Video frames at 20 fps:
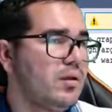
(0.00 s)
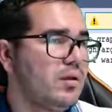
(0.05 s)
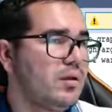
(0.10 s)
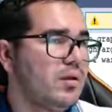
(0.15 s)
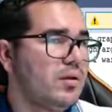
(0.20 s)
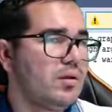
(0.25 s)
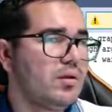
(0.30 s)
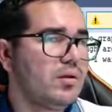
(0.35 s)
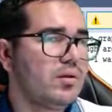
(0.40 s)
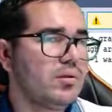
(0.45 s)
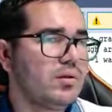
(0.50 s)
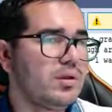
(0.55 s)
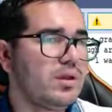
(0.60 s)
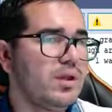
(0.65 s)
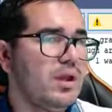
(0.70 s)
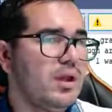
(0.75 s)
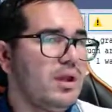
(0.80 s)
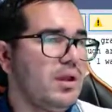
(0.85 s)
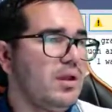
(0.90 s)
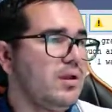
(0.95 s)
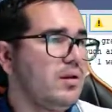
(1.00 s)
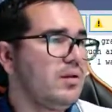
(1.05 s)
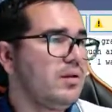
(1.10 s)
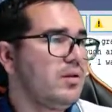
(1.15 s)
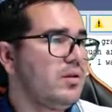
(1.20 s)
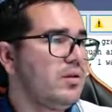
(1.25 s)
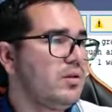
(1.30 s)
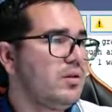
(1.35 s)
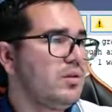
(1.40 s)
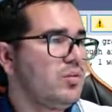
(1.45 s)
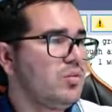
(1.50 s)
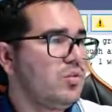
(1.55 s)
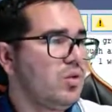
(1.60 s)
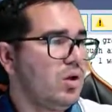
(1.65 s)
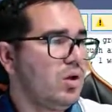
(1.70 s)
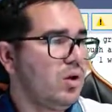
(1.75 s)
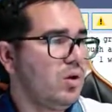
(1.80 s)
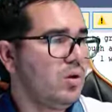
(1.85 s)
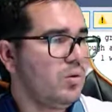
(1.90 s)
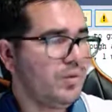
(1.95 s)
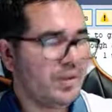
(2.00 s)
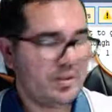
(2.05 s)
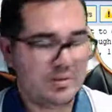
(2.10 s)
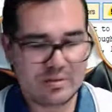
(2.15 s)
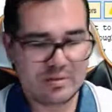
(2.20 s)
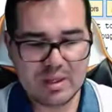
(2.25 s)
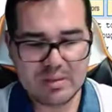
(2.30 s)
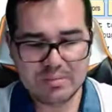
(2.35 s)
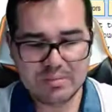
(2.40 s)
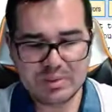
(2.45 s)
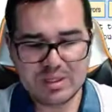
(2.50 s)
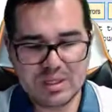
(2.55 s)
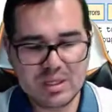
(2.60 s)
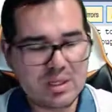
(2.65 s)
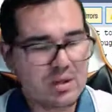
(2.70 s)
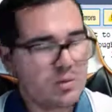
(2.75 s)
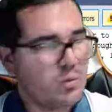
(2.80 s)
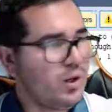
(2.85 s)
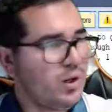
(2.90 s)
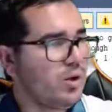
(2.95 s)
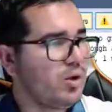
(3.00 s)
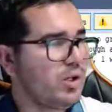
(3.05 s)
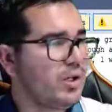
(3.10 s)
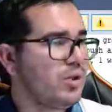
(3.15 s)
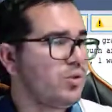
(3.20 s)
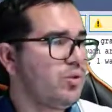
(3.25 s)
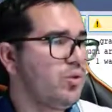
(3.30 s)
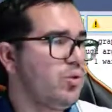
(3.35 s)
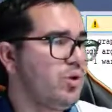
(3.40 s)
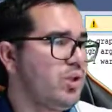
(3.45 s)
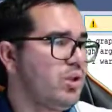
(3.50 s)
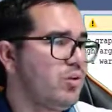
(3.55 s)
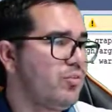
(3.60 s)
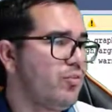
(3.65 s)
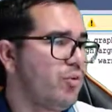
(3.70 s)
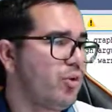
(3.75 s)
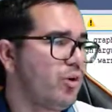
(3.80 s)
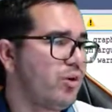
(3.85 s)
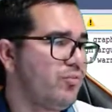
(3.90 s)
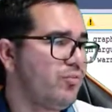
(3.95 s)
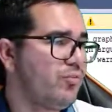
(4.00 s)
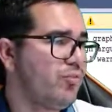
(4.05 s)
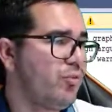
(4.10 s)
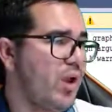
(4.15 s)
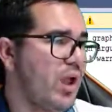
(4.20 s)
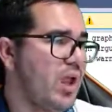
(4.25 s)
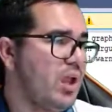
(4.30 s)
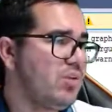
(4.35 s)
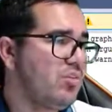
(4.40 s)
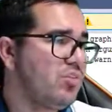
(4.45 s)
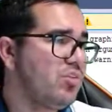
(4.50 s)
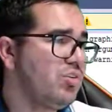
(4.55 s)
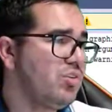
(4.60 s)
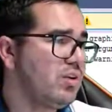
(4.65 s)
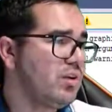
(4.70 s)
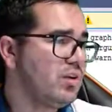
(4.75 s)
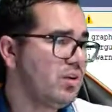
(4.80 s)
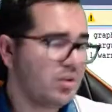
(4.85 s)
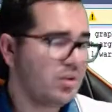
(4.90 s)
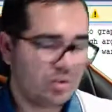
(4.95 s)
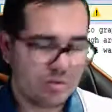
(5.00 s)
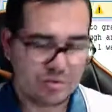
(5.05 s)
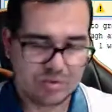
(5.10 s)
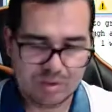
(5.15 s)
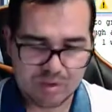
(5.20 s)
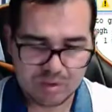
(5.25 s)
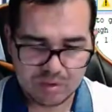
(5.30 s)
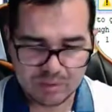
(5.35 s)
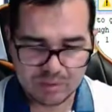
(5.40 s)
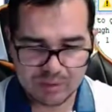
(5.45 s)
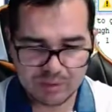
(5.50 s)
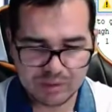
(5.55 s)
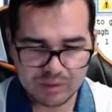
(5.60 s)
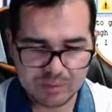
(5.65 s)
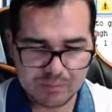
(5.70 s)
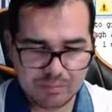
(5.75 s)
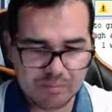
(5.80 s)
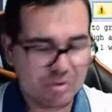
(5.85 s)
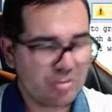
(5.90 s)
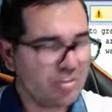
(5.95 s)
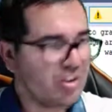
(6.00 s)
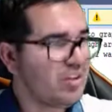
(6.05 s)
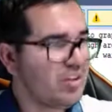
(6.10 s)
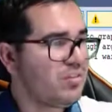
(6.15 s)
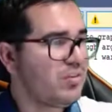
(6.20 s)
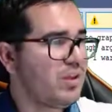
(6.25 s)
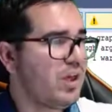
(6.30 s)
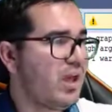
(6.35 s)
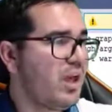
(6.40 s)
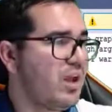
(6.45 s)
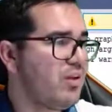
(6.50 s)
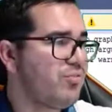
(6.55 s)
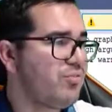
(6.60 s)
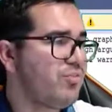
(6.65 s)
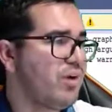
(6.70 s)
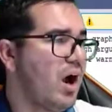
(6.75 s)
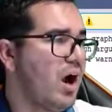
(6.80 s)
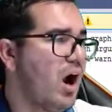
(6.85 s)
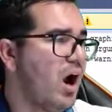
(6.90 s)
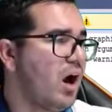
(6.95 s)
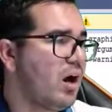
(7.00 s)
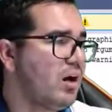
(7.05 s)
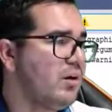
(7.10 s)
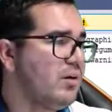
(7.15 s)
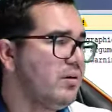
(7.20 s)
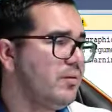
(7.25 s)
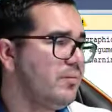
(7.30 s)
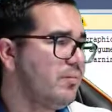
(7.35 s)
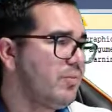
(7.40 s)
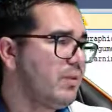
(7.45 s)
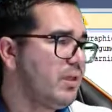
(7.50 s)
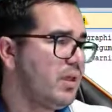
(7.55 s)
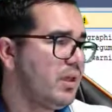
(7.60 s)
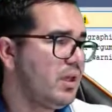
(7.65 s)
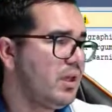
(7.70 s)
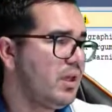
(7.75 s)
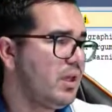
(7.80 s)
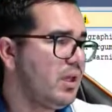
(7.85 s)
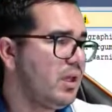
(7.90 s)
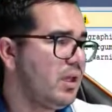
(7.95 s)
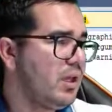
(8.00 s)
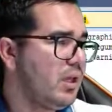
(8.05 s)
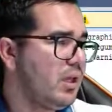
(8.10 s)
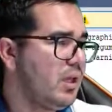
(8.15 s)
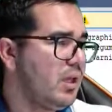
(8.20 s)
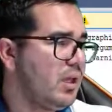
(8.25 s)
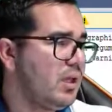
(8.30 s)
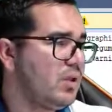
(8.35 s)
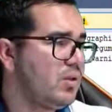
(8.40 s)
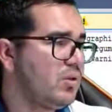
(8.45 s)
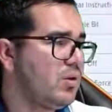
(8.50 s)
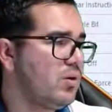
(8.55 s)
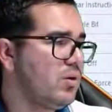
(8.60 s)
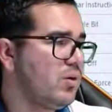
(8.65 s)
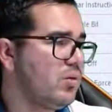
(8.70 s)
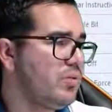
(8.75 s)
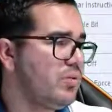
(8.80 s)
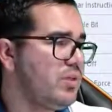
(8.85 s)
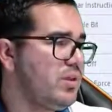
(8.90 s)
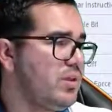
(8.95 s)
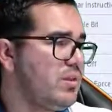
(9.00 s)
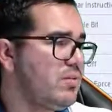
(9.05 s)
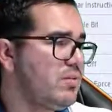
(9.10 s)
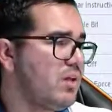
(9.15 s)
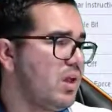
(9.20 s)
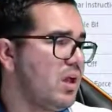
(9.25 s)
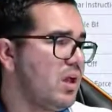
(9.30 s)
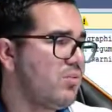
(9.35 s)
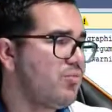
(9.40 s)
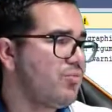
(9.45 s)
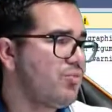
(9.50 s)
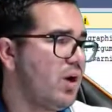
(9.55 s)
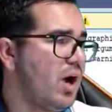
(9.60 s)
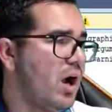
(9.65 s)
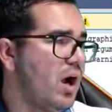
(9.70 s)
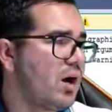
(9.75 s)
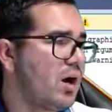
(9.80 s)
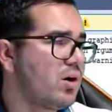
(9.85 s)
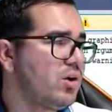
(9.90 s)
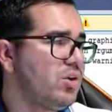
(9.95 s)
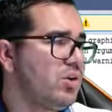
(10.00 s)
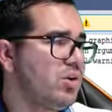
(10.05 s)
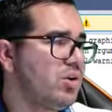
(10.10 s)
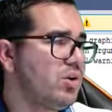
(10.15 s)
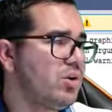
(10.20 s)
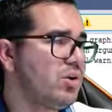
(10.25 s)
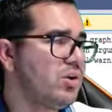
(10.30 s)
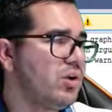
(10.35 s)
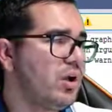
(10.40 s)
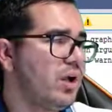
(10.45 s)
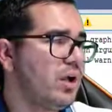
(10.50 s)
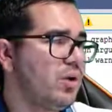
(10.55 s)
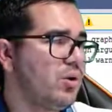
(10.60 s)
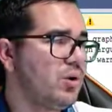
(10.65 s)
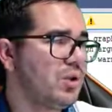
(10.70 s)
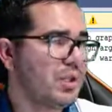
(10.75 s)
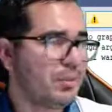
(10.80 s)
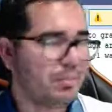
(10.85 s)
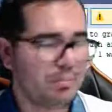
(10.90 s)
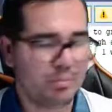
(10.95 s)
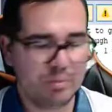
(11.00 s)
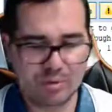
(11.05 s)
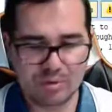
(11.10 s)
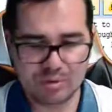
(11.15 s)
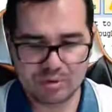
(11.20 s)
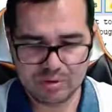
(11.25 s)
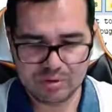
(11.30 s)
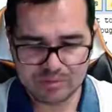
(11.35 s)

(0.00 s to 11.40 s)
Okay, so the same thing we're gonna do here for French. So we're gonna put just FR, and on this FR here, I'm gonna put